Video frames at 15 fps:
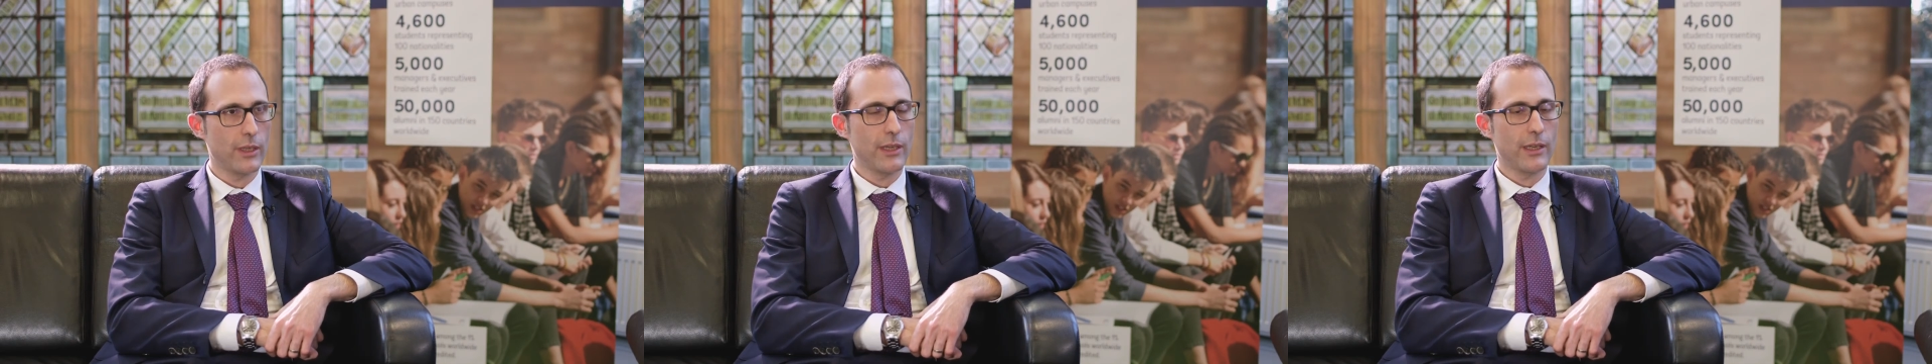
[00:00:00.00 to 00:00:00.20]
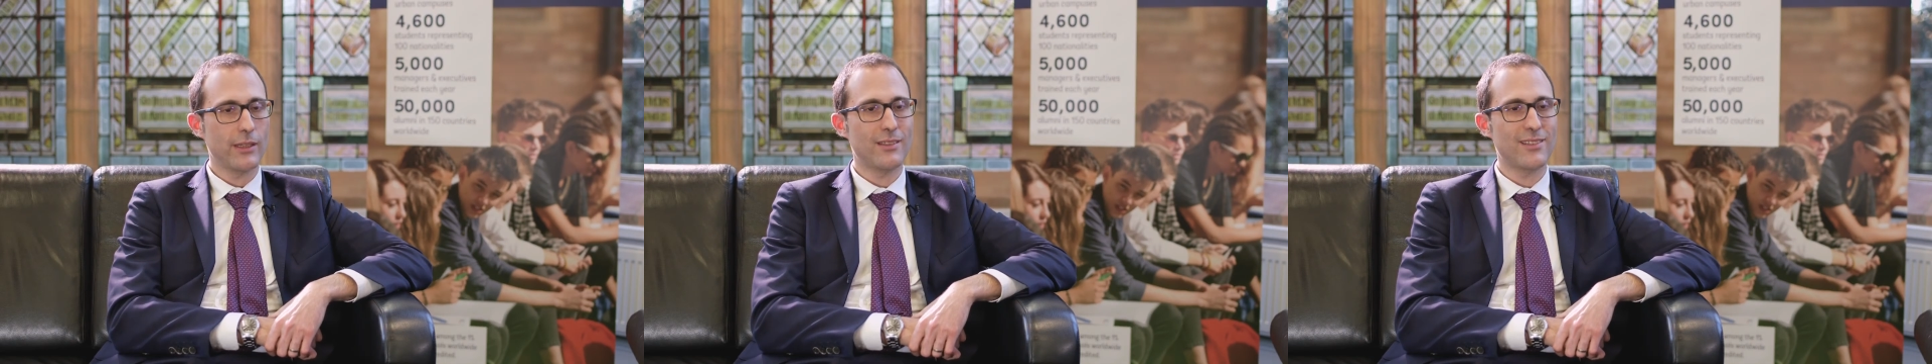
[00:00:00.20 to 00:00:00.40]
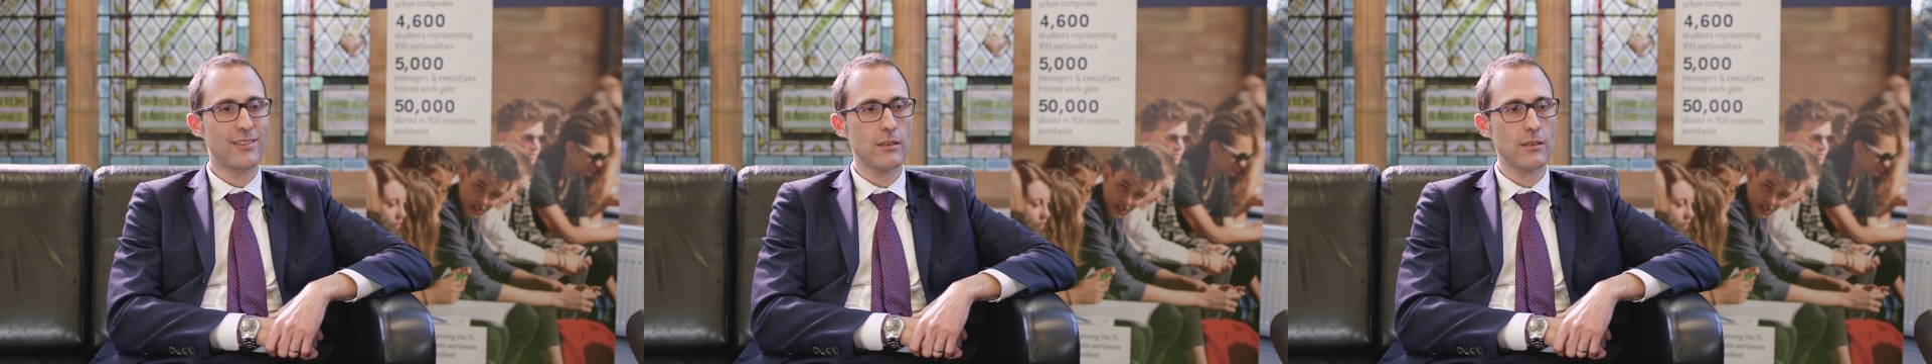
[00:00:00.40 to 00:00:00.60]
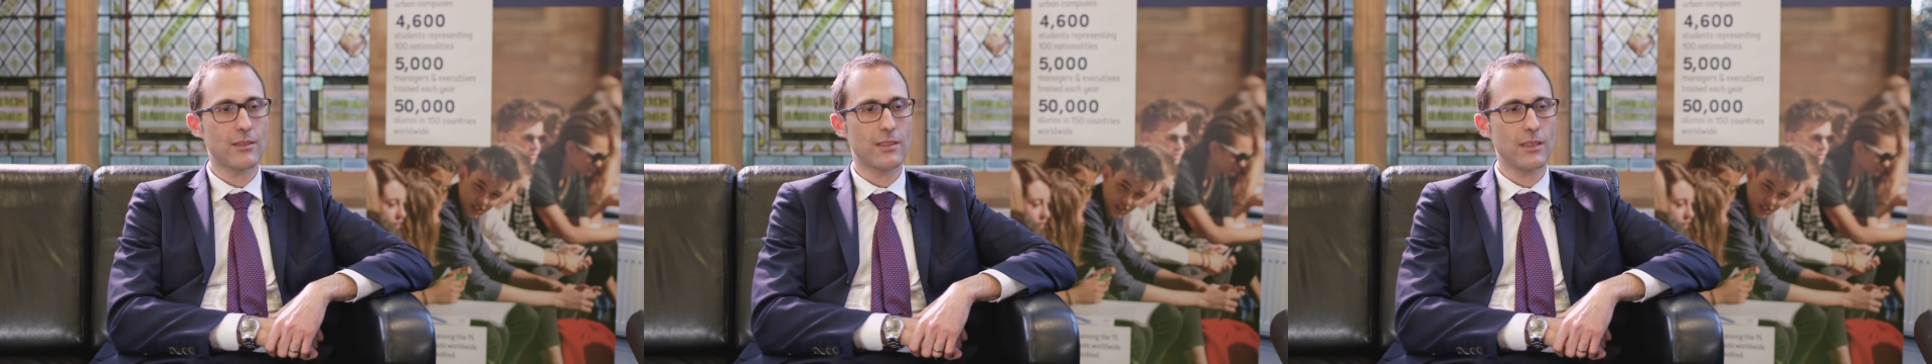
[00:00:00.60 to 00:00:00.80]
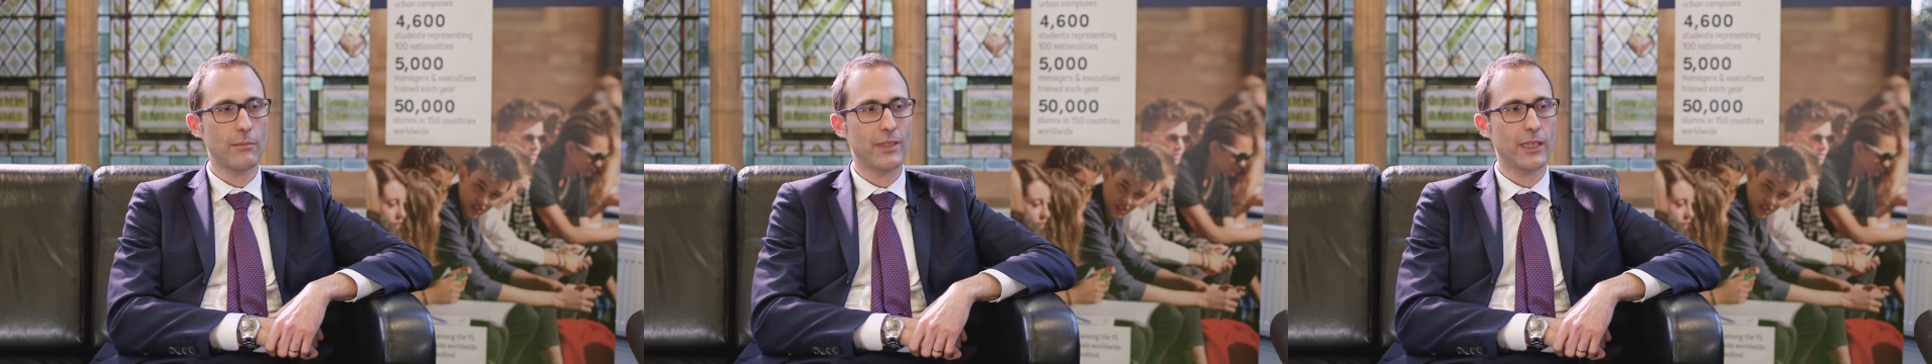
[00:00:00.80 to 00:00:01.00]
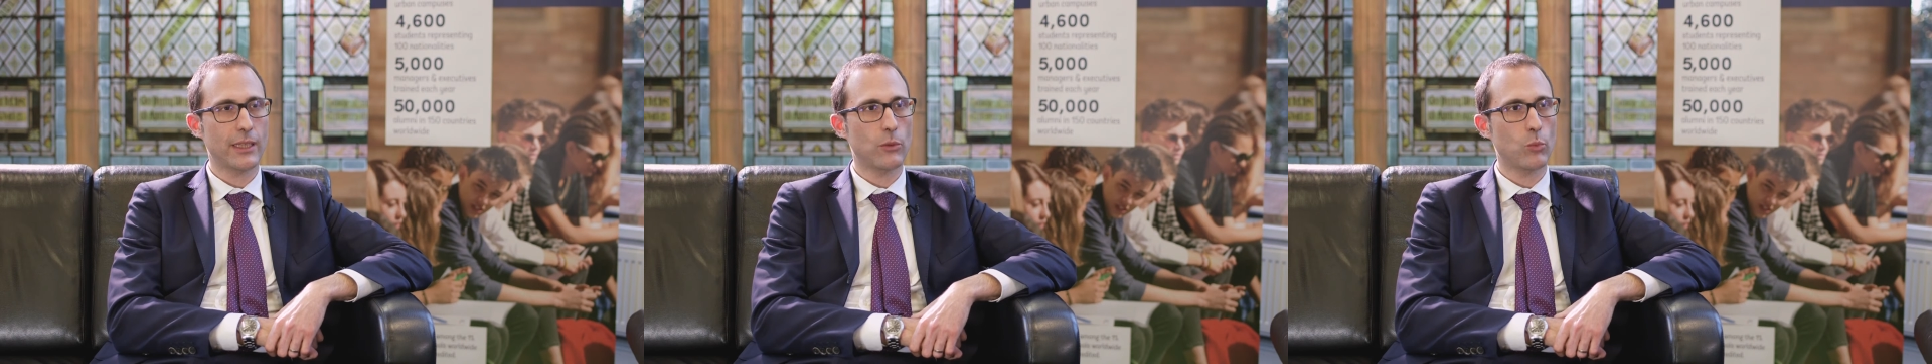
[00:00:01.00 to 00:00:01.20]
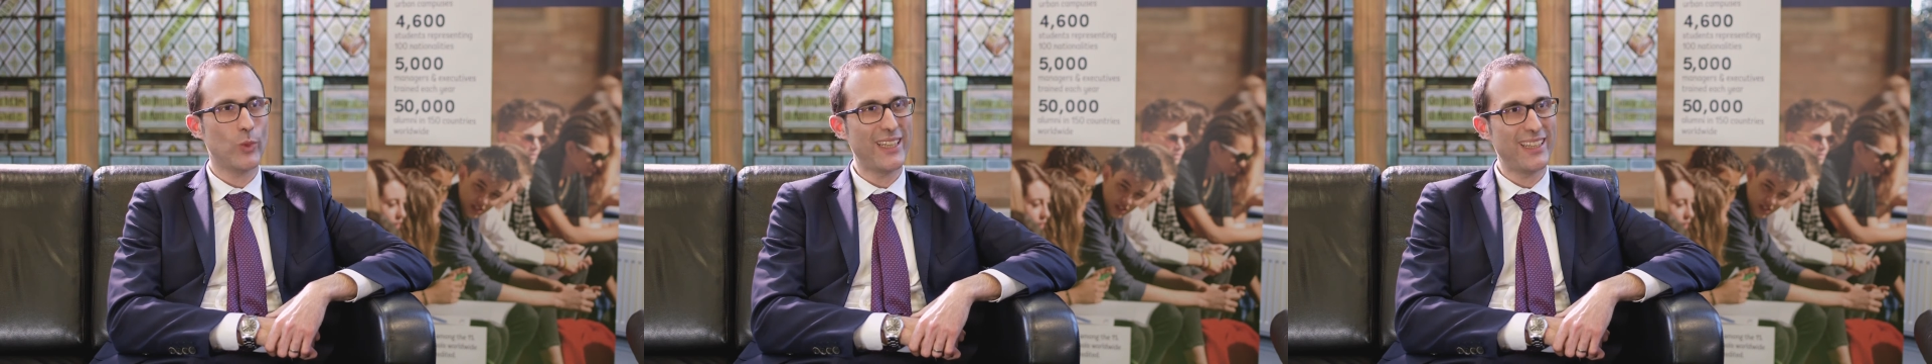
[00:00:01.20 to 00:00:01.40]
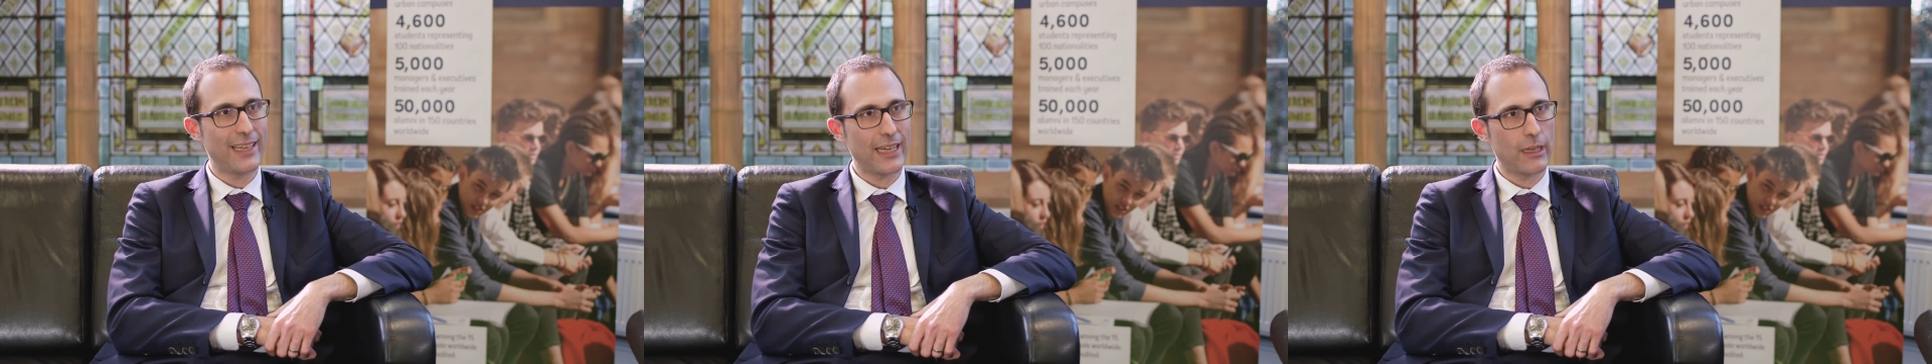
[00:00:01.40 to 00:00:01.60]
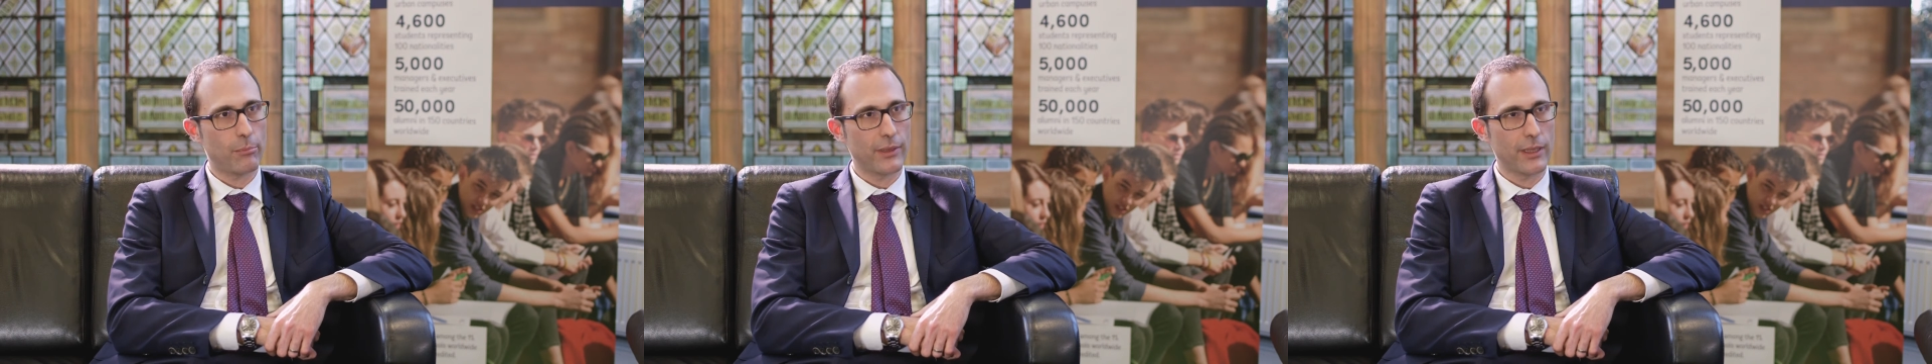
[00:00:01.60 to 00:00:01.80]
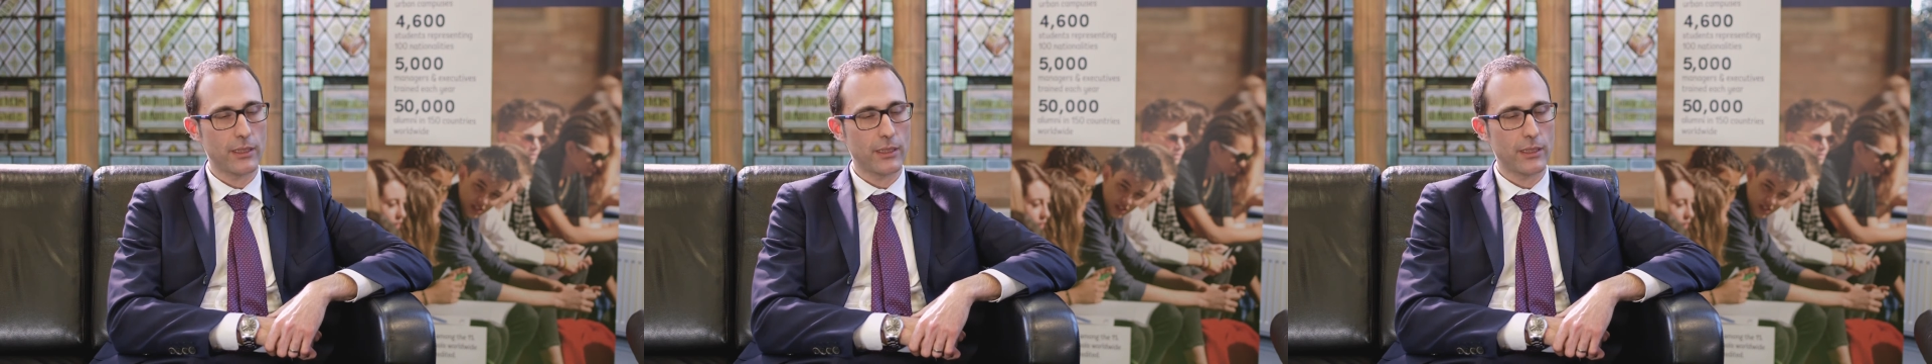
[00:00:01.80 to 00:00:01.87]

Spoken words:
It is not something that will happen.